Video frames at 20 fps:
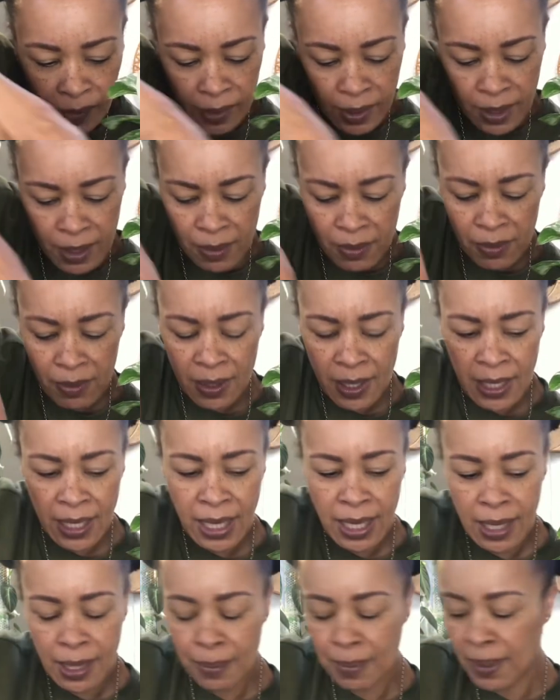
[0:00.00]
I'm really
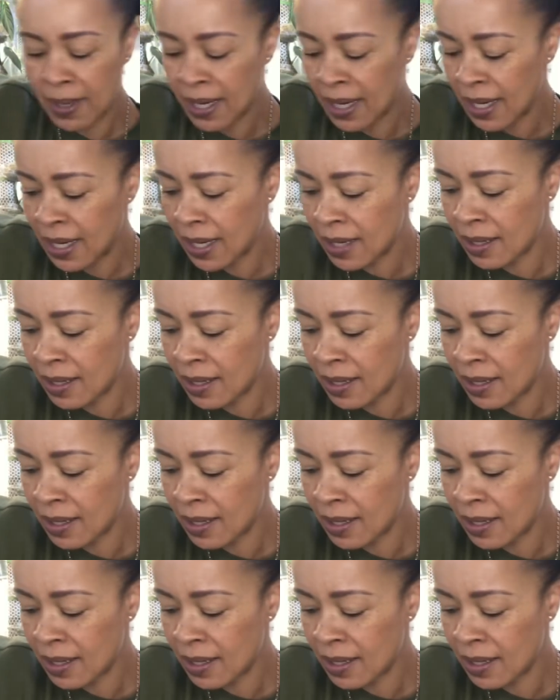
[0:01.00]
happy.